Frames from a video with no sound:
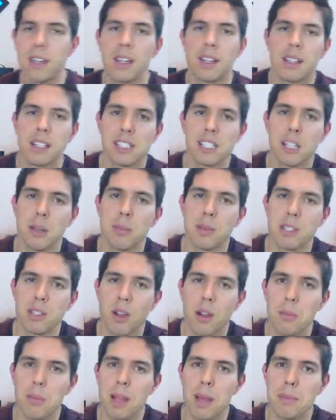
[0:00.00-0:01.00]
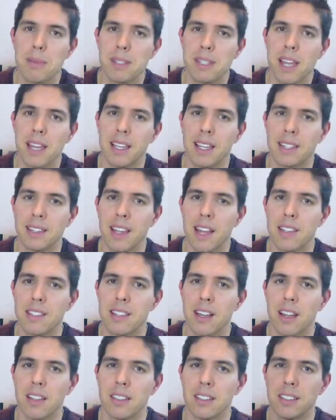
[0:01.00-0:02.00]
Let's set up a time lapse and get that
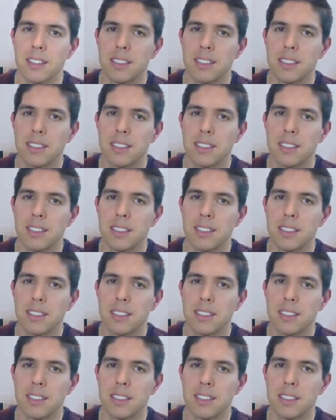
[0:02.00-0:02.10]
done.